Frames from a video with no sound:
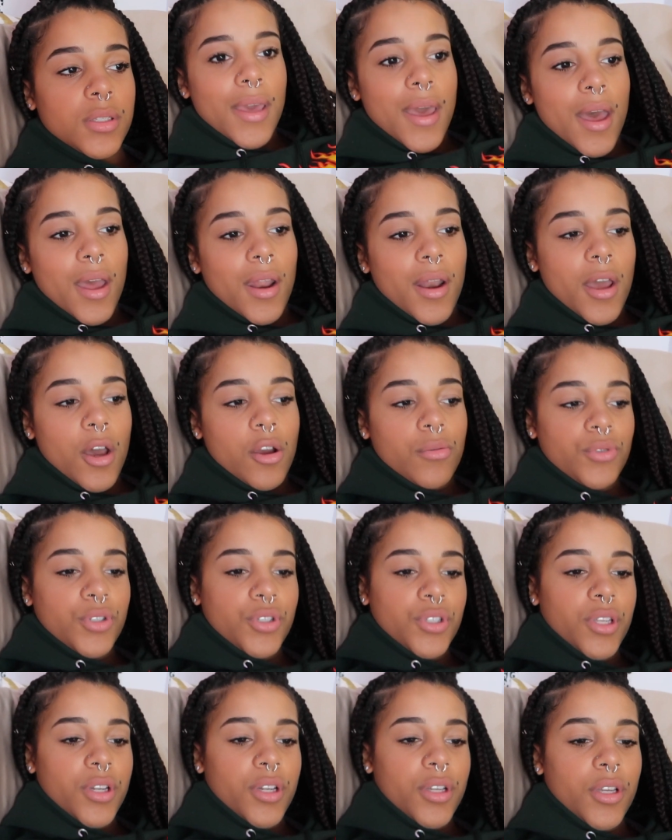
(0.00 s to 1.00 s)
Yeah, now I'm
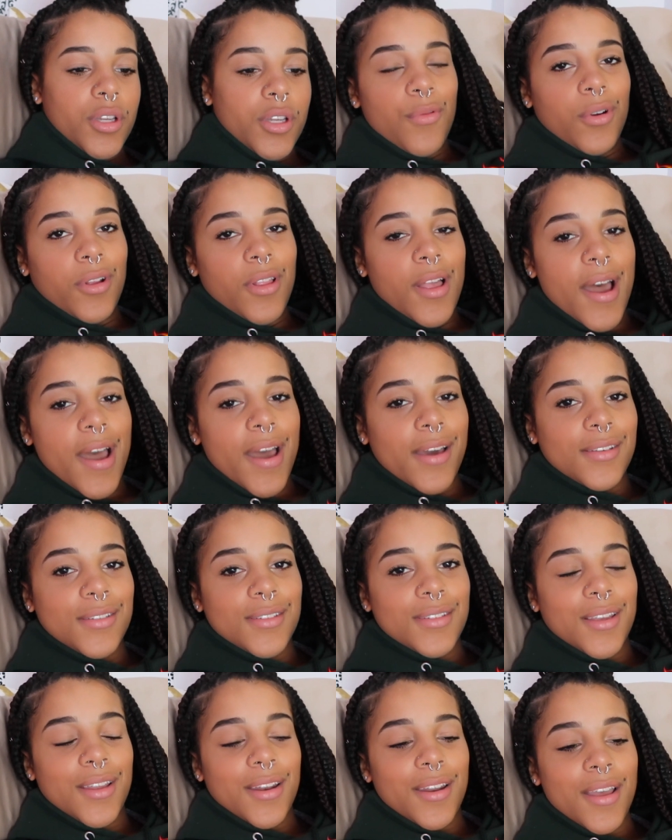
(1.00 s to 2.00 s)
just gonna
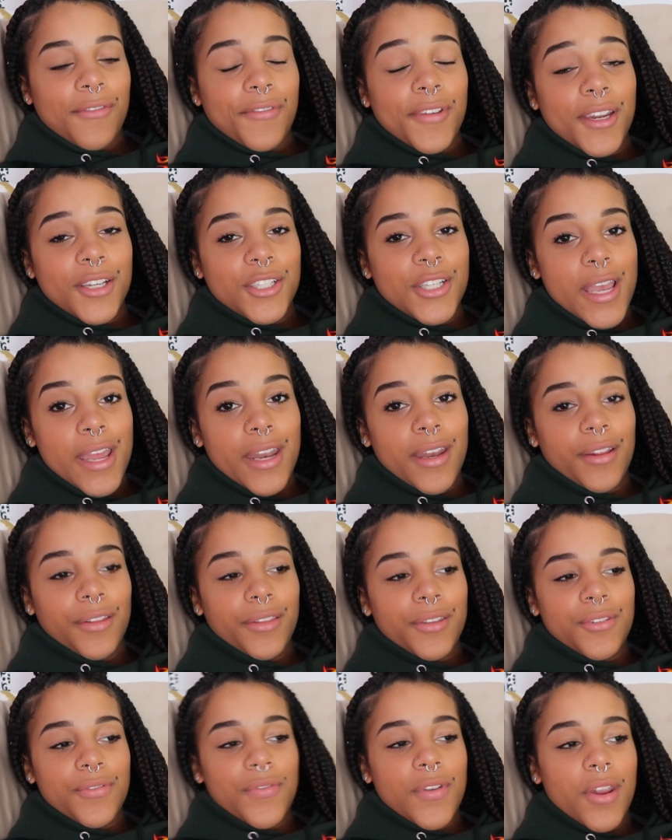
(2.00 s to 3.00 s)
relax and finish editing
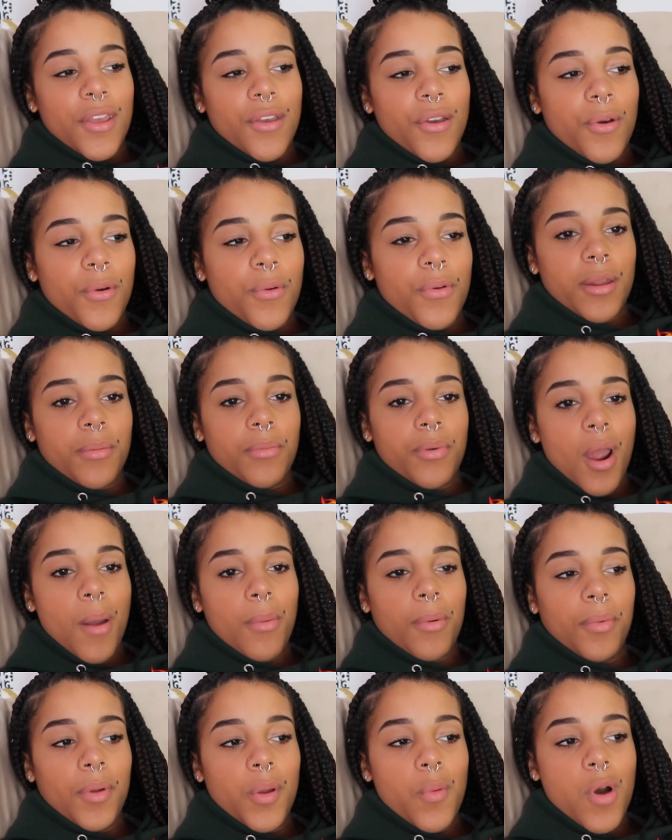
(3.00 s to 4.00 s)
this video and
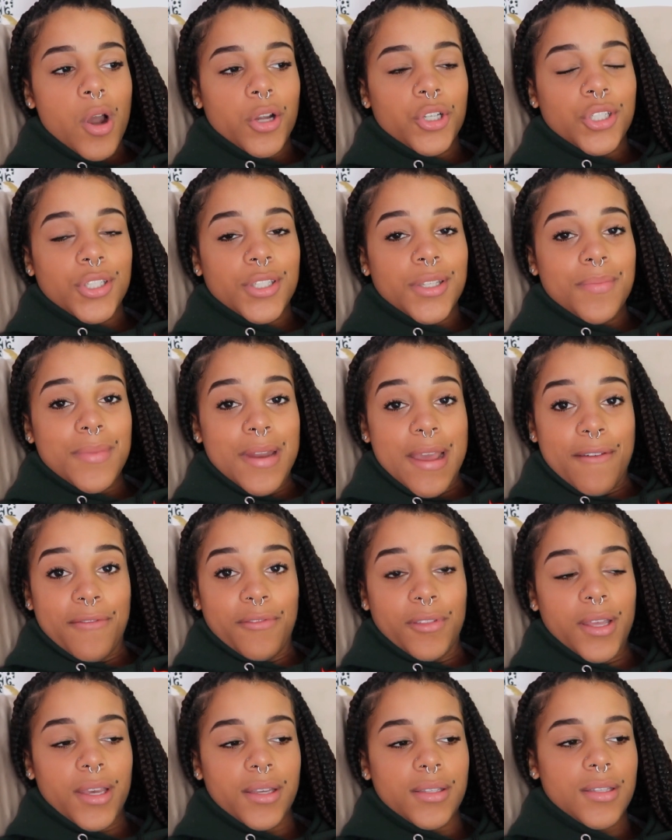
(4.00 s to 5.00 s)
probably watch some
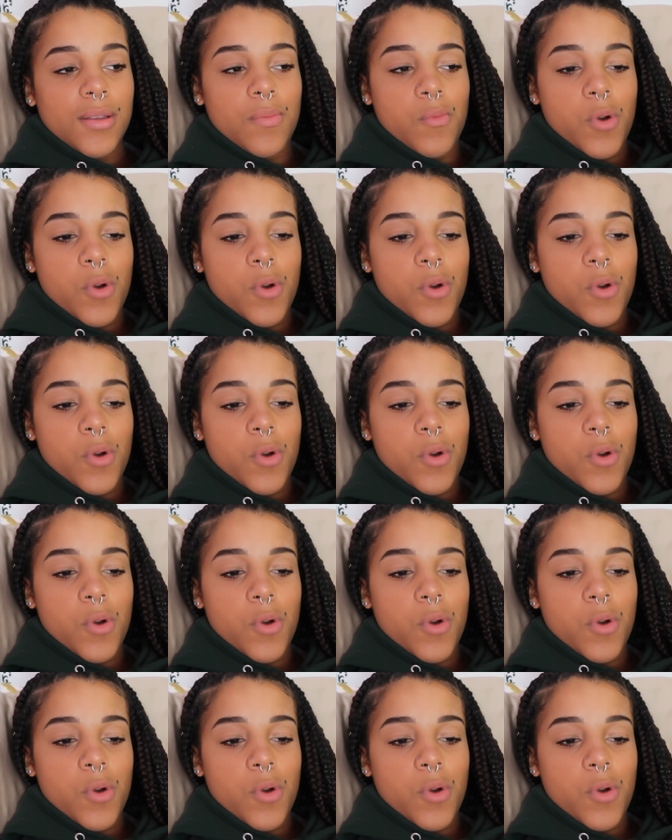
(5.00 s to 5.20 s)
Netflix.